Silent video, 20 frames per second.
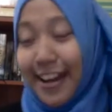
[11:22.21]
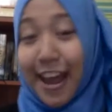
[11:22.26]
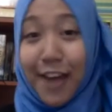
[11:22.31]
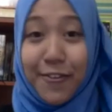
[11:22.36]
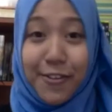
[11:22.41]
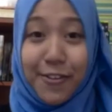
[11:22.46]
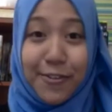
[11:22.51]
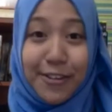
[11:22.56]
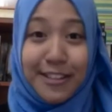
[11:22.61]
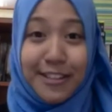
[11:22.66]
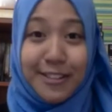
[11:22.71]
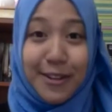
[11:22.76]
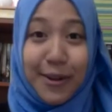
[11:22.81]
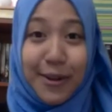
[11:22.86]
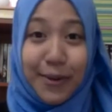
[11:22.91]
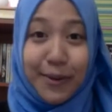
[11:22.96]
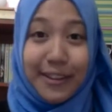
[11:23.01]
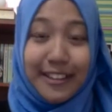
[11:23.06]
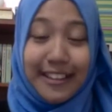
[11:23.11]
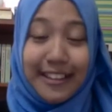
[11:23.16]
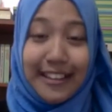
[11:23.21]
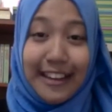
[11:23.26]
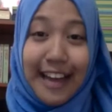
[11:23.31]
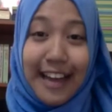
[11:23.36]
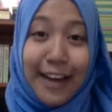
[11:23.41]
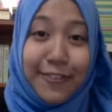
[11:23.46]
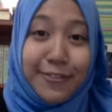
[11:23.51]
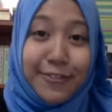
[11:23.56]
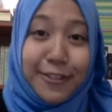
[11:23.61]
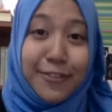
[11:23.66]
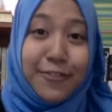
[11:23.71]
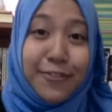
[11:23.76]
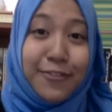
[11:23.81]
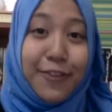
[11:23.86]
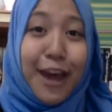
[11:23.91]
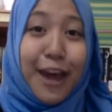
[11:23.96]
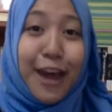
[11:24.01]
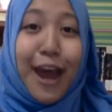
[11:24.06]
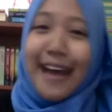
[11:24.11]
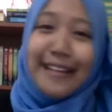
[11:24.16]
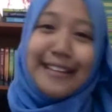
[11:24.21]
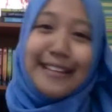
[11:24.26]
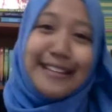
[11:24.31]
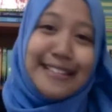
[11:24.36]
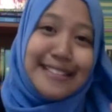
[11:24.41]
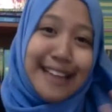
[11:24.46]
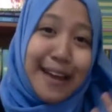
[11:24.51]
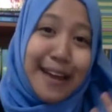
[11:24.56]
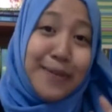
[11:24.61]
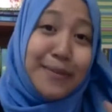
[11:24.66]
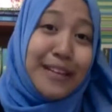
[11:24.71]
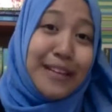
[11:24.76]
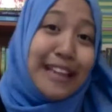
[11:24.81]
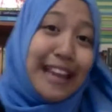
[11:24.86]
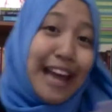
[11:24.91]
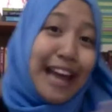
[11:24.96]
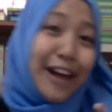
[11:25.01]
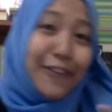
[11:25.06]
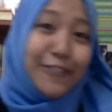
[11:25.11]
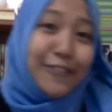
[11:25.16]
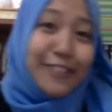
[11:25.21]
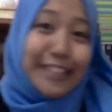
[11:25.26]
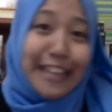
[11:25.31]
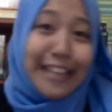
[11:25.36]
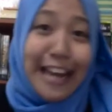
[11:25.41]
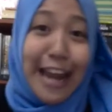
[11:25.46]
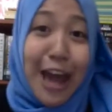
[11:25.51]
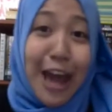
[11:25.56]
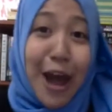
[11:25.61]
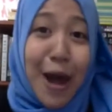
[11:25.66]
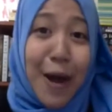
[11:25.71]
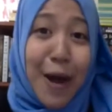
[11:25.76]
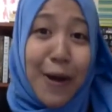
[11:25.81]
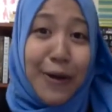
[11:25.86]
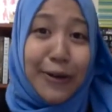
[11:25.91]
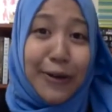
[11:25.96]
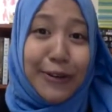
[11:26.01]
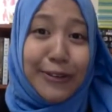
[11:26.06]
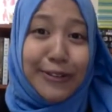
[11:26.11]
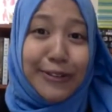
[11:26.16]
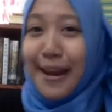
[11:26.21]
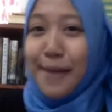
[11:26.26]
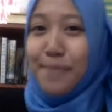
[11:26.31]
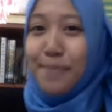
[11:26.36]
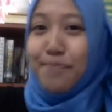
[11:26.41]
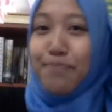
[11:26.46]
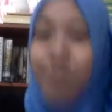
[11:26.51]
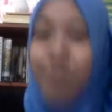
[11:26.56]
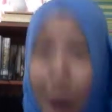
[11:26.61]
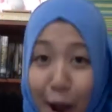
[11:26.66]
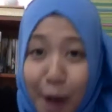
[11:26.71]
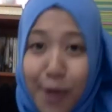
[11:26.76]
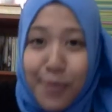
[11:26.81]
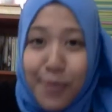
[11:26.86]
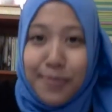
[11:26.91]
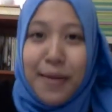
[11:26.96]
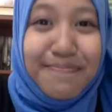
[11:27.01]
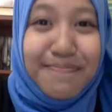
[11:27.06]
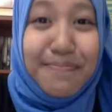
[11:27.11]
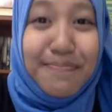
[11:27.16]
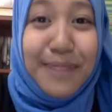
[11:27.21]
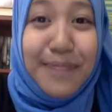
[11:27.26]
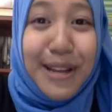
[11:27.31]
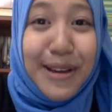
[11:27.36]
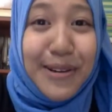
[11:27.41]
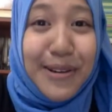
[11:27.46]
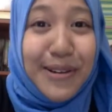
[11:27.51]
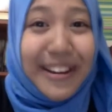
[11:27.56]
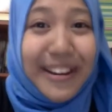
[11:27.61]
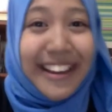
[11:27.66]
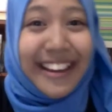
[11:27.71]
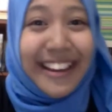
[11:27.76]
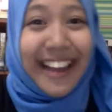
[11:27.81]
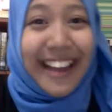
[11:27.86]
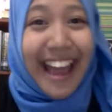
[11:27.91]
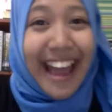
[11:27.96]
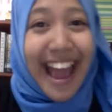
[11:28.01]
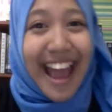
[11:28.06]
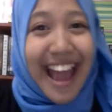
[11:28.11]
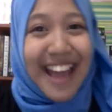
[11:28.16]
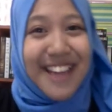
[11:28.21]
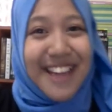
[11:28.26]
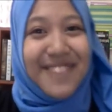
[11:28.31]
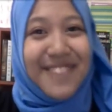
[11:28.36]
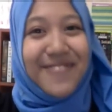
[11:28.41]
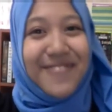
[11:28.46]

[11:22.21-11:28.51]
everyone's already left the fair, and then Simon left alone. Boom! Blue came!